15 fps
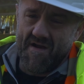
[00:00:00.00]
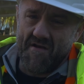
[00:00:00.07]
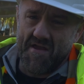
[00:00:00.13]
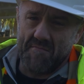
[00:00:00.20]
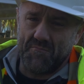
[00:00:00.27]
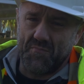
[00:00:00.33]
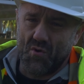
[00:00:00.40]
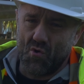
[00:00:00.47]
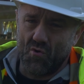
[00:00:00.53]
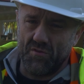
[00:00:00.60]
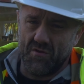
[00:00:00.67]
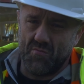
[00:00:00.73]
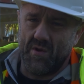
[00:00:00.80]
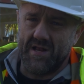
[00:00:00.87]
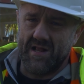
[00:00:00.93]
very
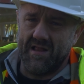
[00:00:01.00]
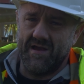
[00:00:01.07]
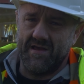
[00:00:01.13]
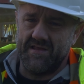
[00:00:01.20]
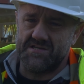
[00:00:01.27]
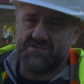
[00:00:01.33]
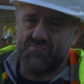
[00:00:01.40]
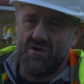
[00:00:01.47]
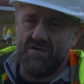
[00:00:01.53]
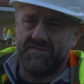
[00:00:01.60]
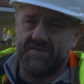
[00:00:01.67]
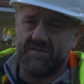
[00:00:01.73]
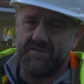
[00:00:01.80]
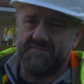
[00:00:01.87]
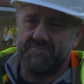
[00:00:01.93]
important that we clear this
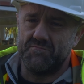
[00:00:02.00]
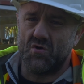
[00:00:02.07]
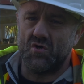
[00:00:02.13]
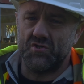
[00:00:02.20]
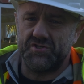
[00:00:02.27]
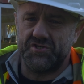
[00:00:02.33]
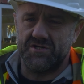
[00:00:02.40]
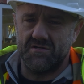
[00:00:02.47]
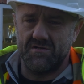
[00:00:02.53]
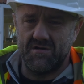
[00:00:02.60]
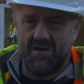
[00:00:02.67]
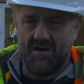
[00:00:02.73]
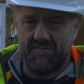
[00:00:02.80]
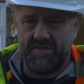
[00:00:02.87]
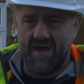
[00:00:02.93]
roof of as much
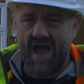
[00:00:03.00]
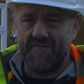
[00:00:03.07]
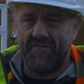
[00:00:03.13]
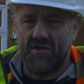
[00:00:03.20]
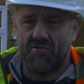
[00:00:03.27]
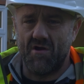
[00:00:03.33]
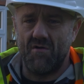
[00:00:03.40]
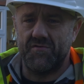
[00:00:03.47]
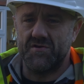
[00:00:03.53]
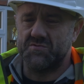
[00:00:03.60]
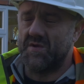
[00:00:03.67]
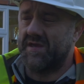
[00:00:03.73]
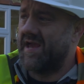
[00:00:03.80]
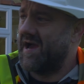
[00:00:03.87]
of the heavy growth as we